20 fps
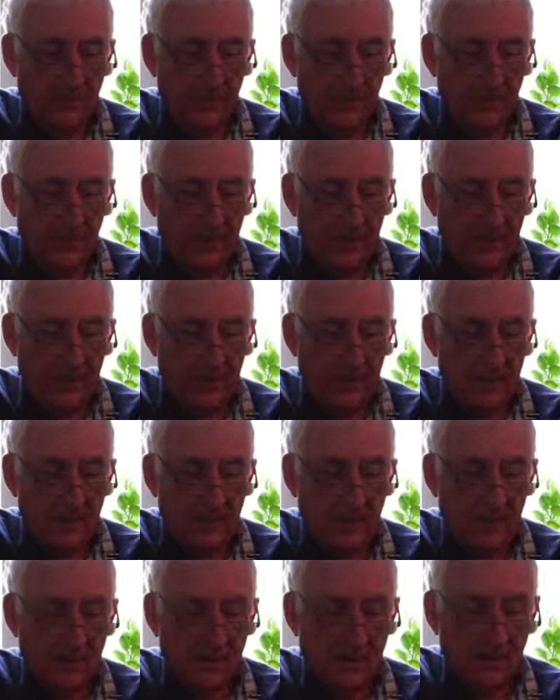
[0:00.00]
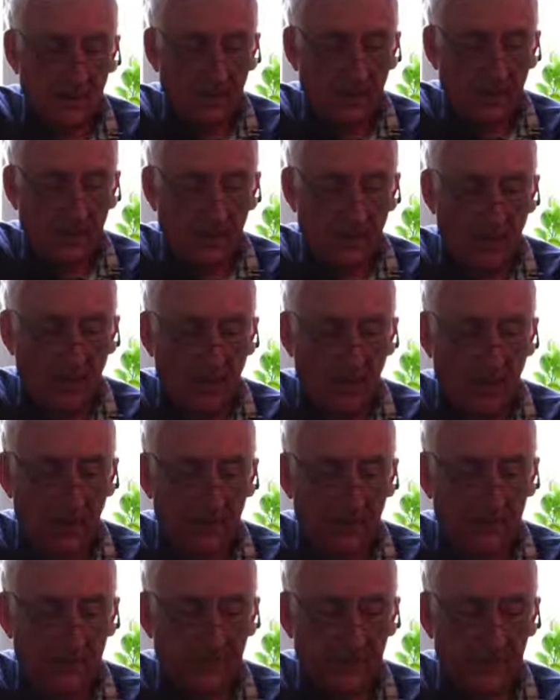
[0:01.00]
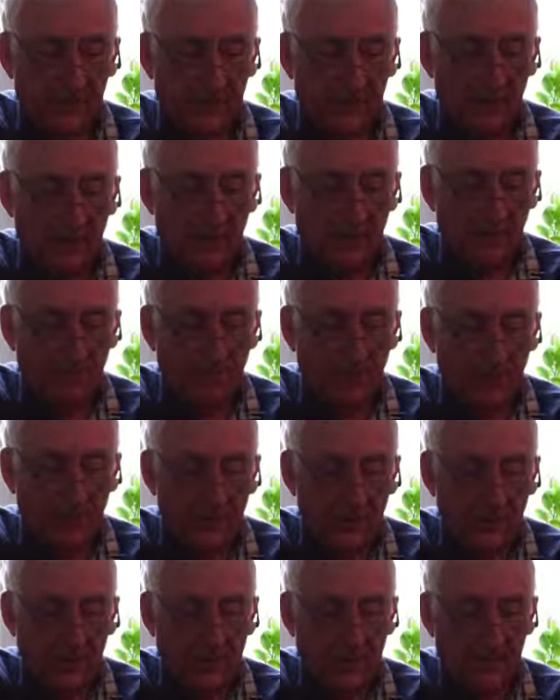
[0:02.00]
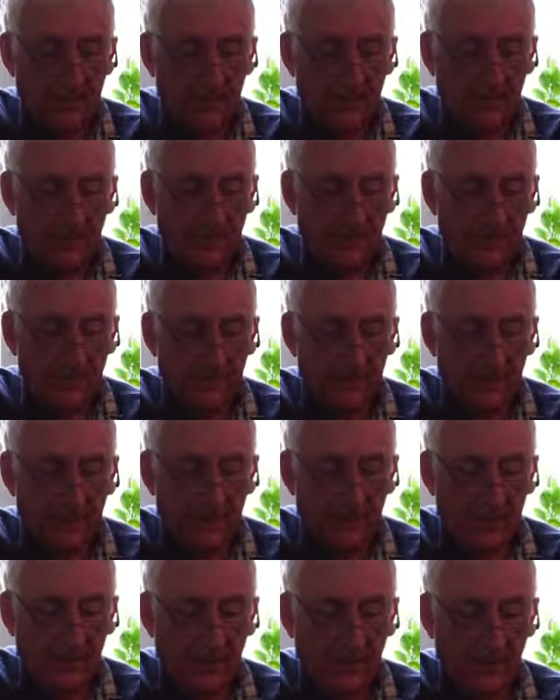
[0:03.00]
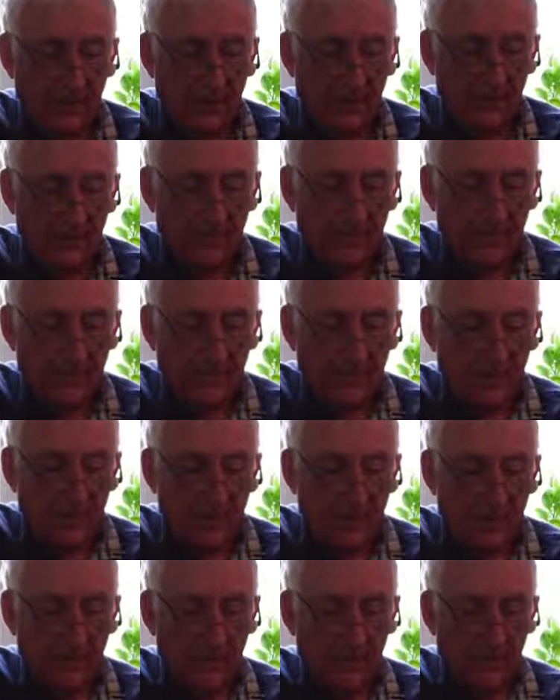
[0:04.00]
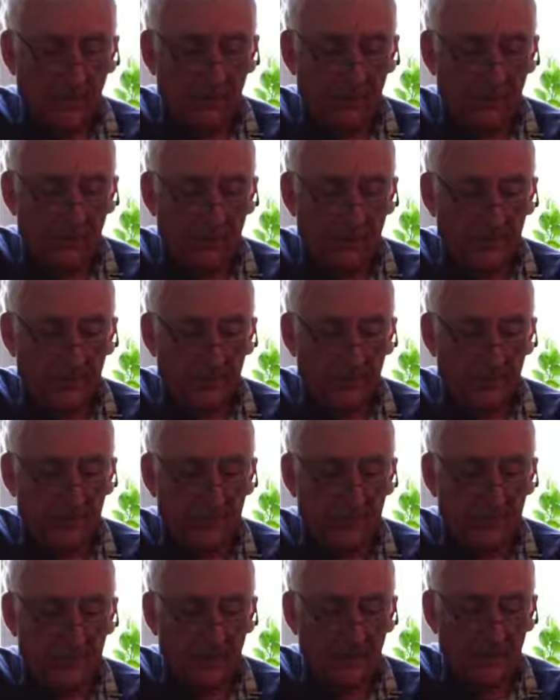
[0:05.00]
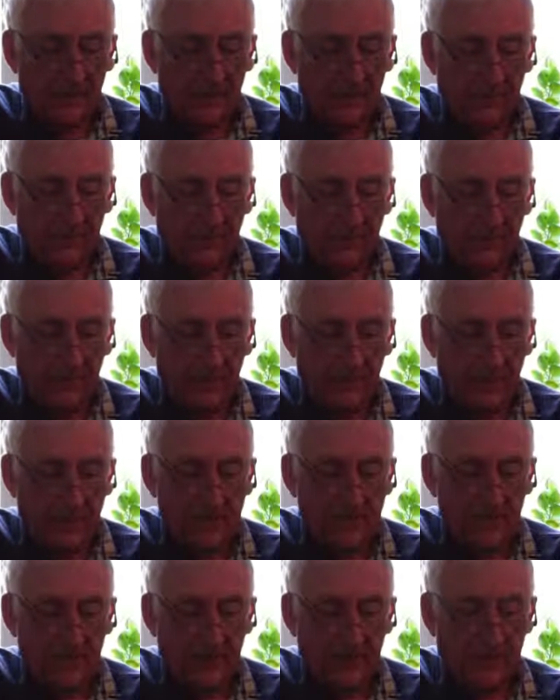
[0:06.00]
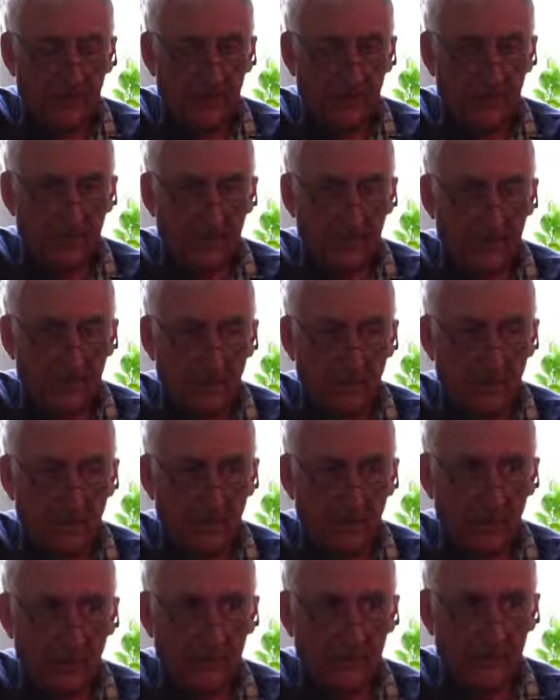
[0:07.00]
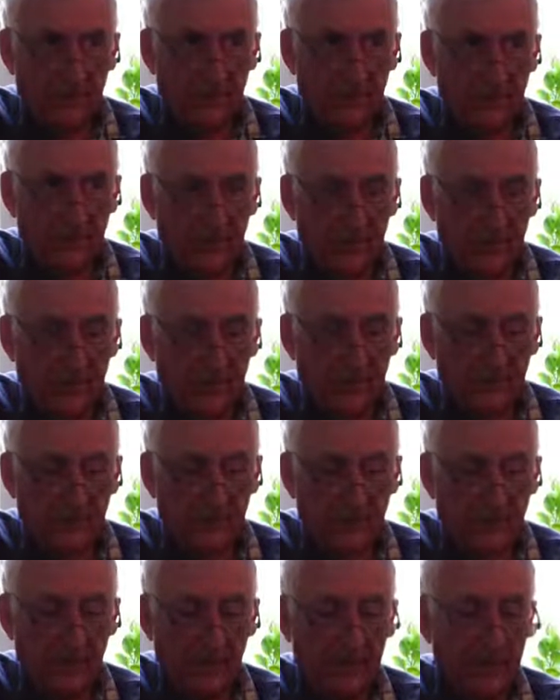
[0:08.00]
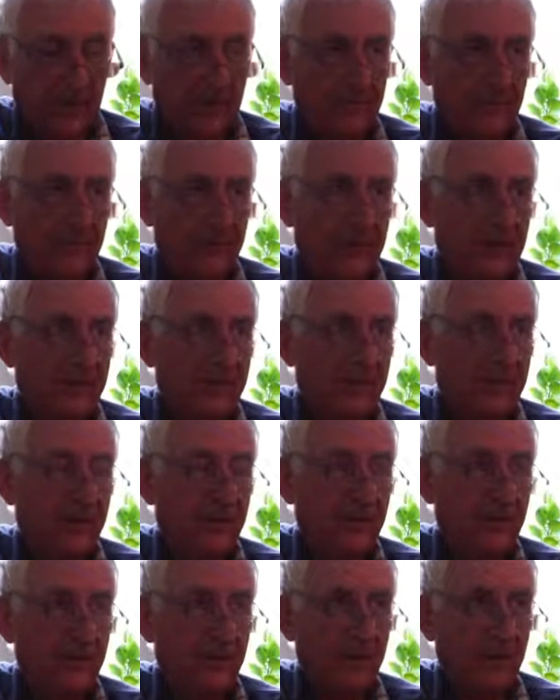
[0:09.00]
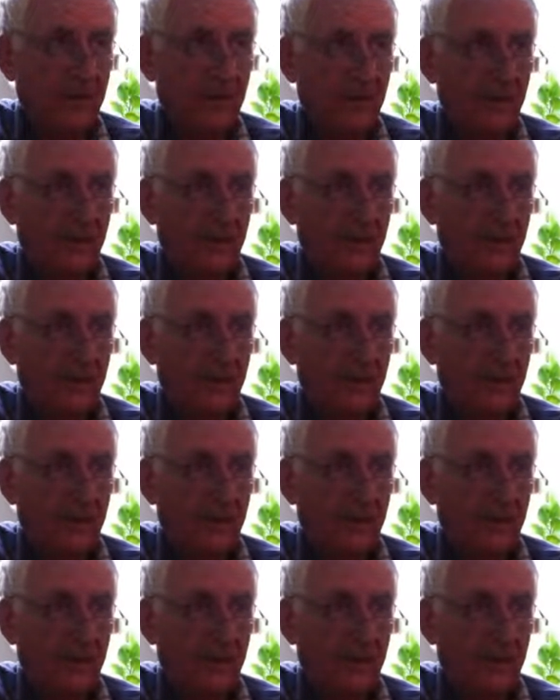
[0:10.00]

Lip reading: We then applied for urban programme funding, which was 75% funded by the Welsh Office and 25% funded by